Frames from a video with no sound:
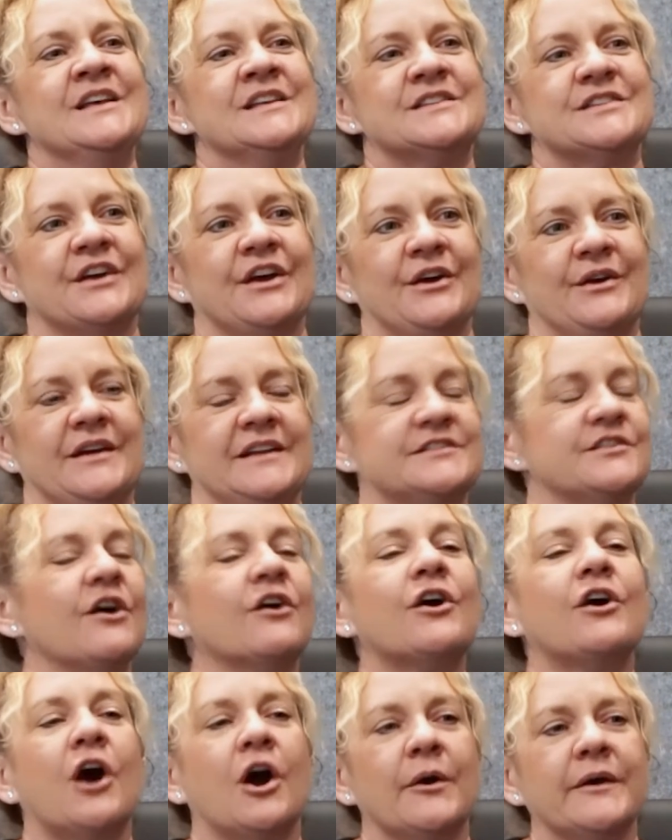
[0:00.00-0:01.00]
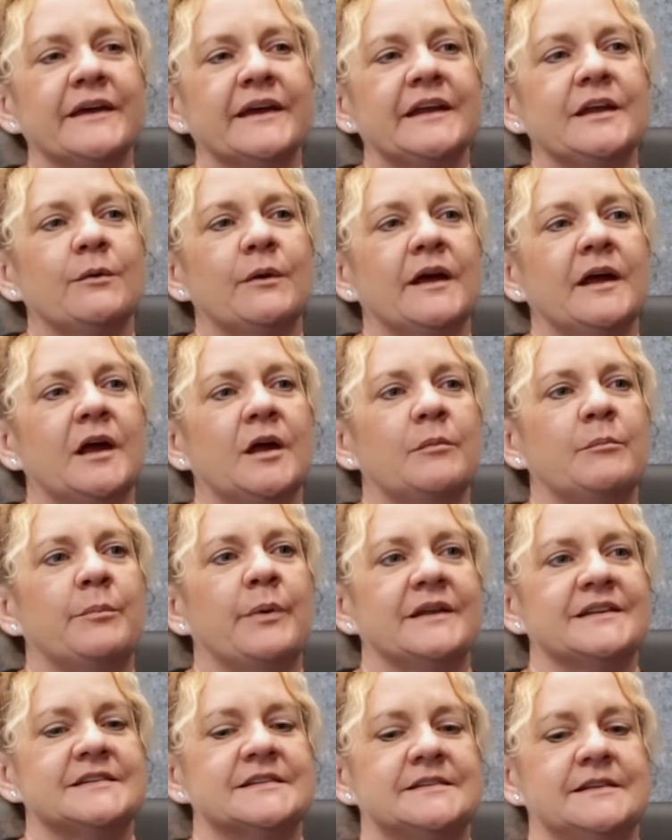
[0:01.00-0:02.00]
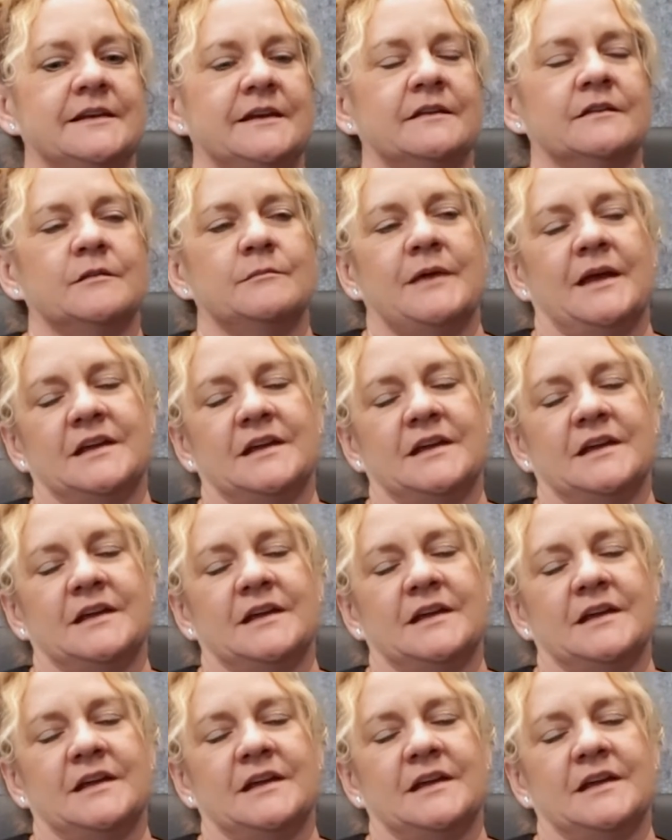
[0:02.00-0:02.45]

So it's not going anywhere, but seeing them